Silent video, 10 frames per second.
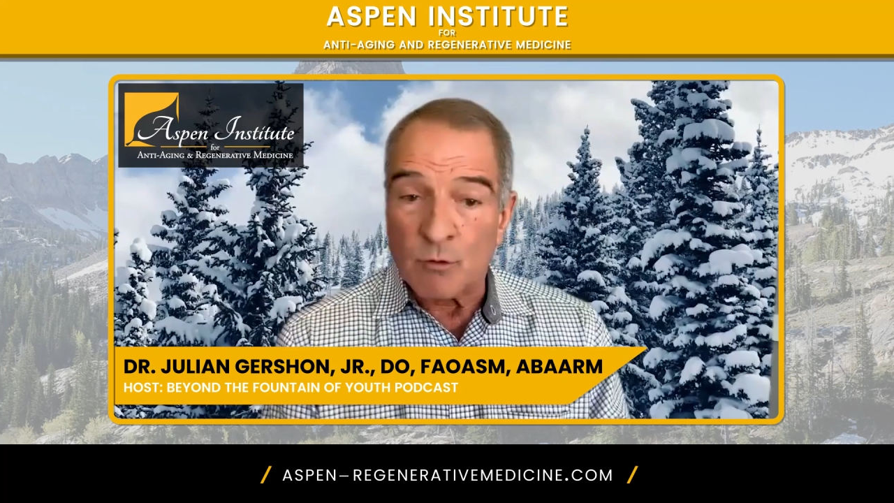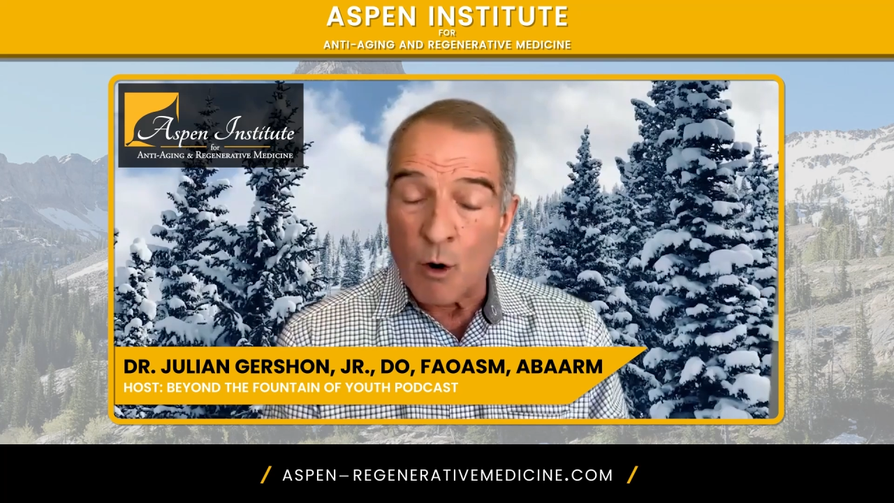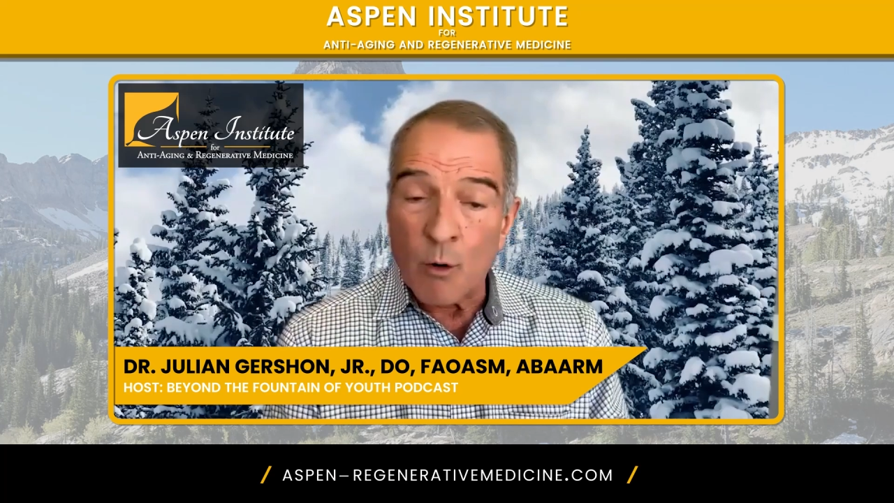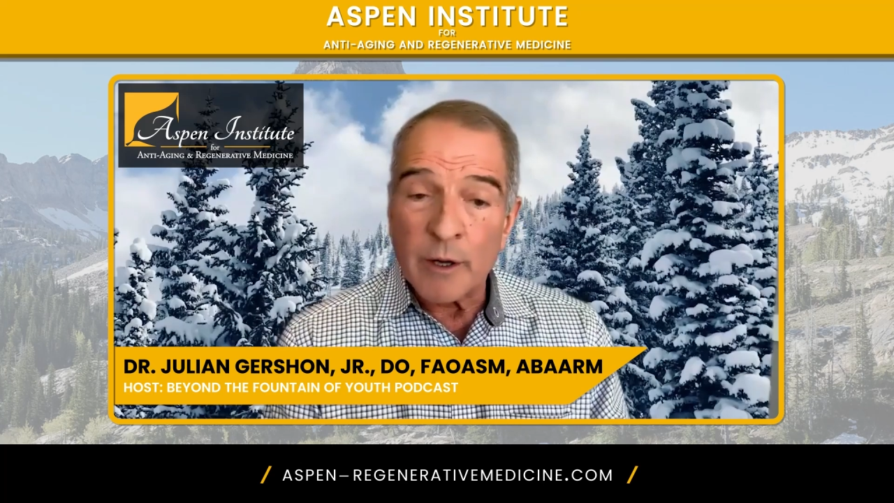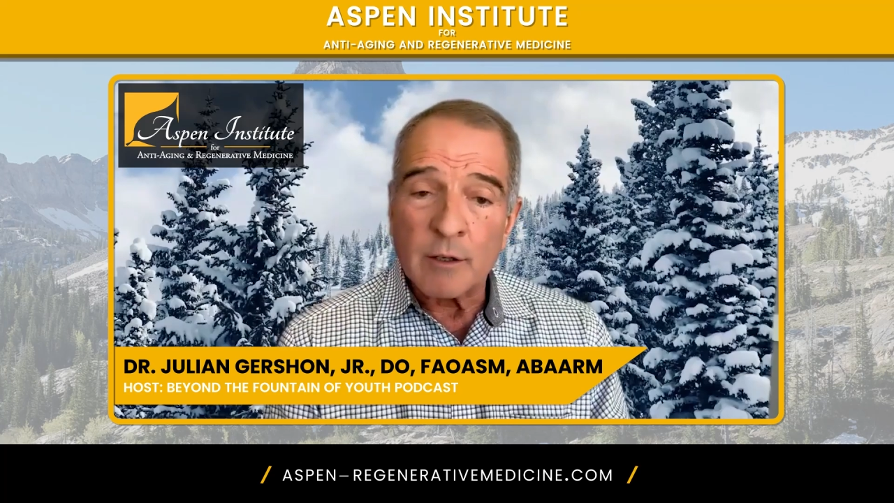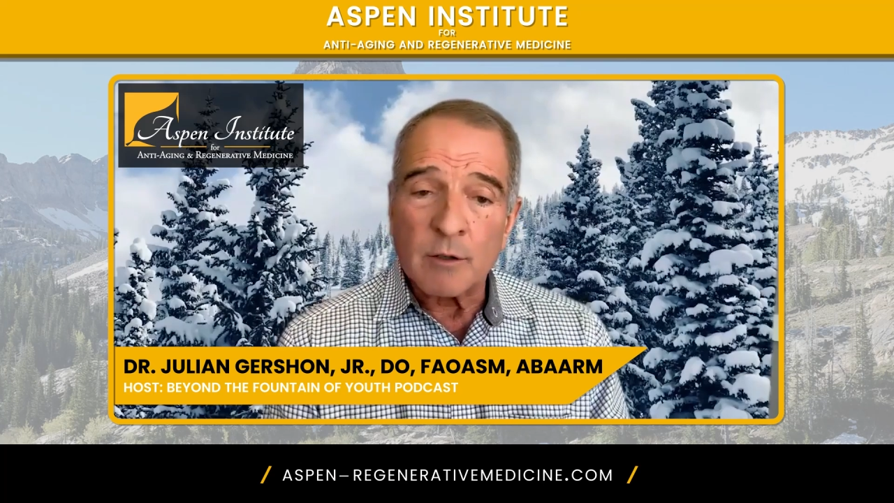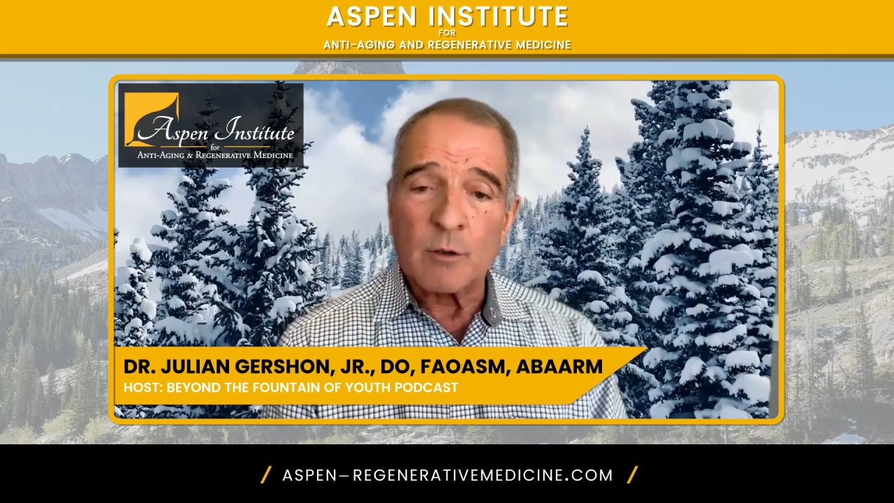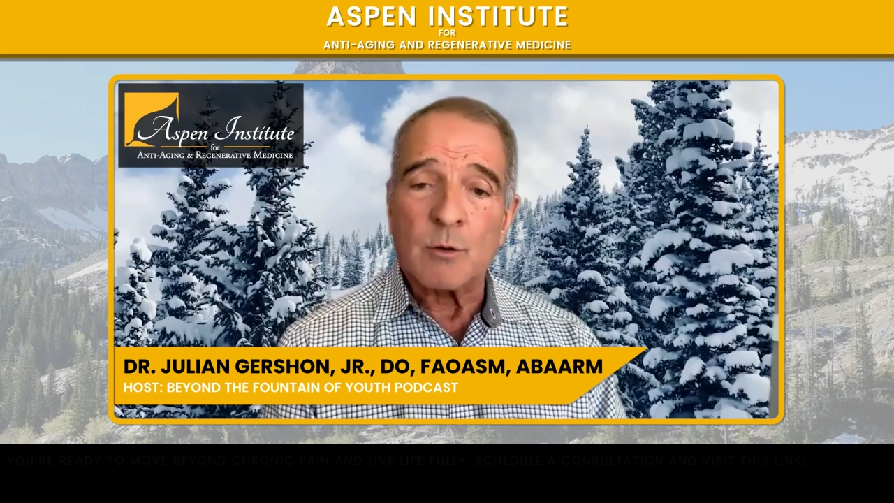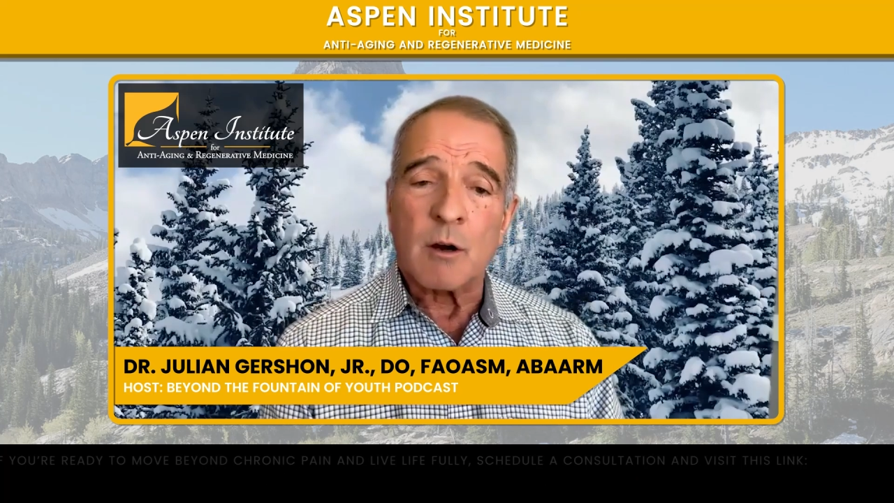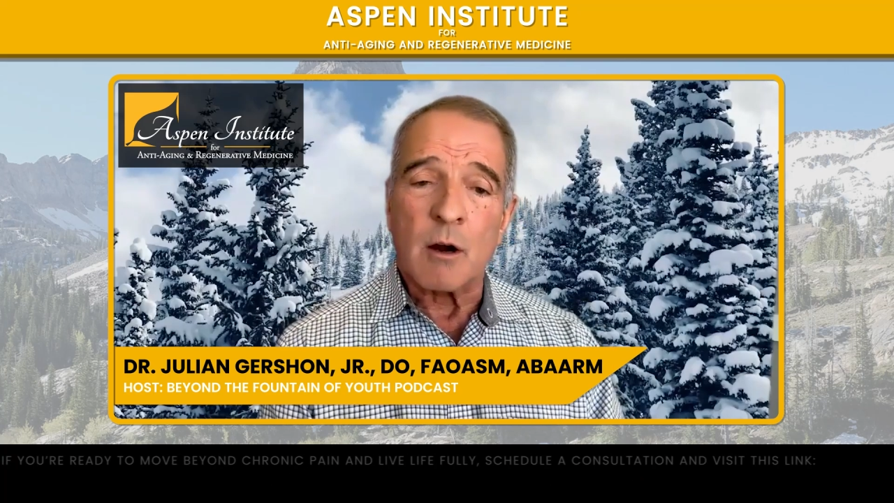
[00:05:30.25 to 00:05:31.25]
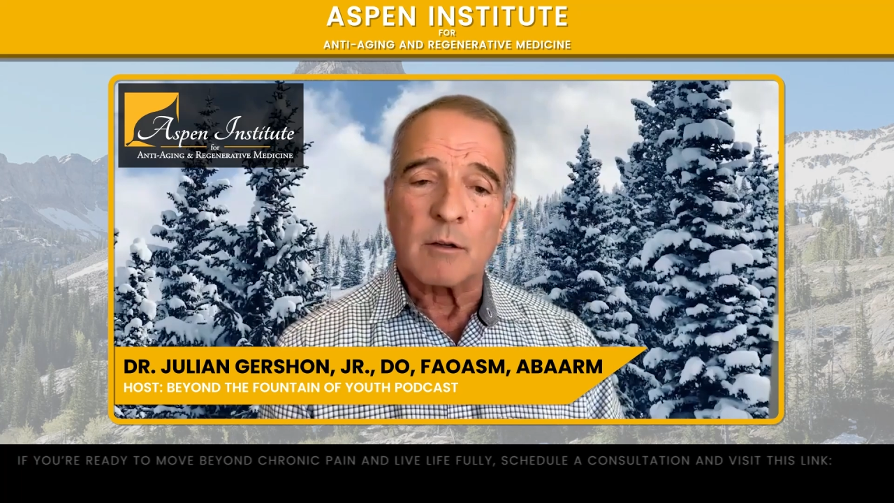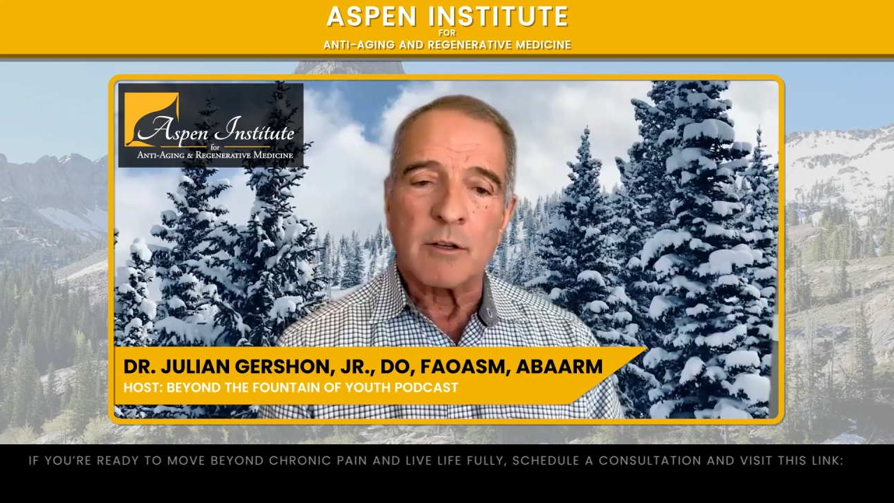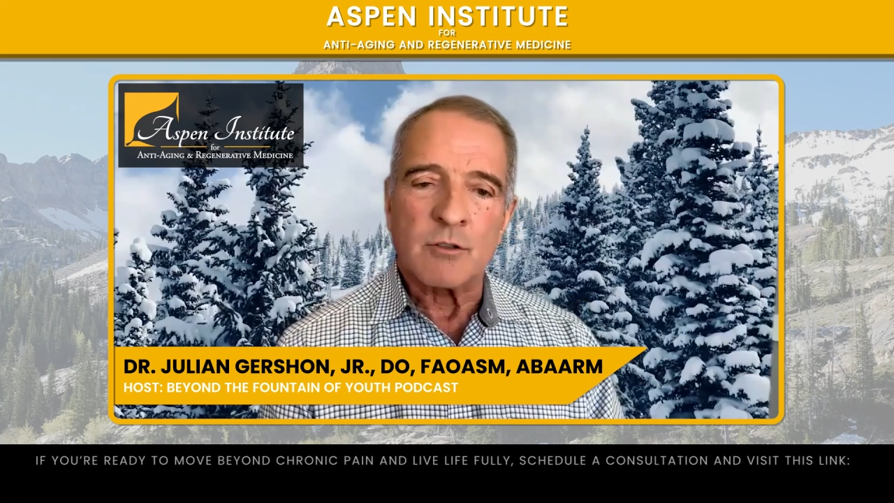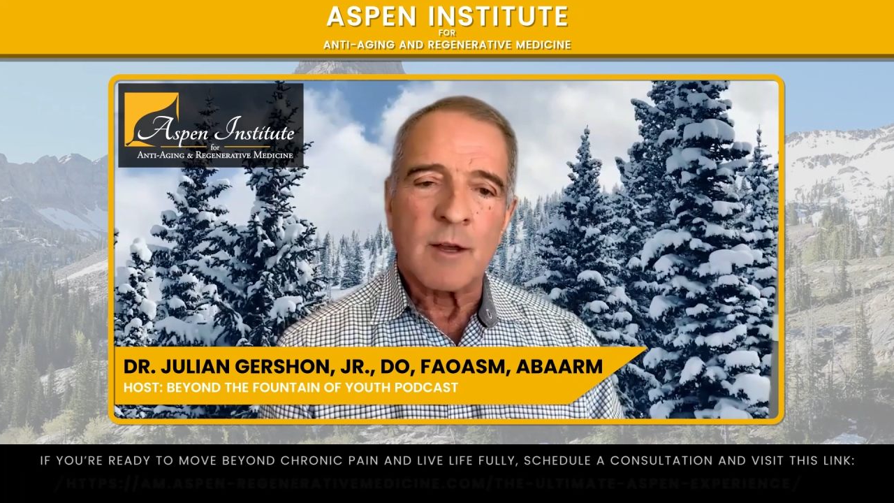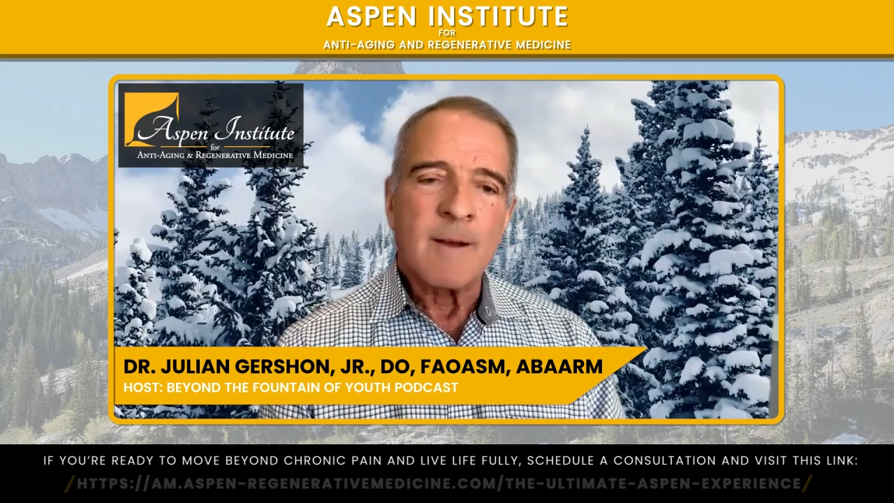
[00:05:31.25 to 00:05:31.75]
growing new
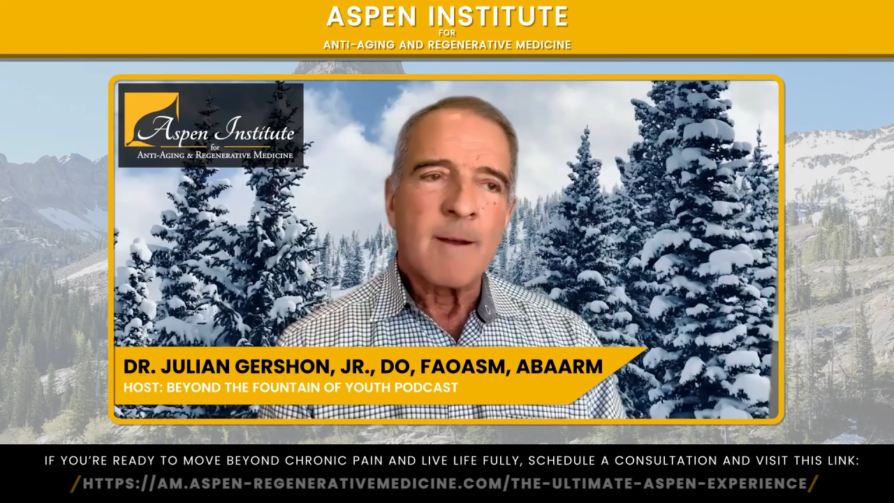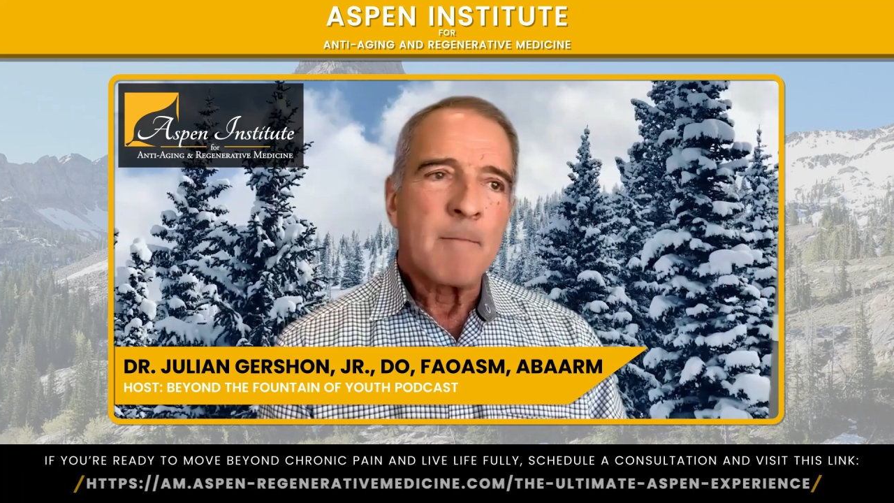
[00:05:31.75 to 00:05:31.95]
cartilage.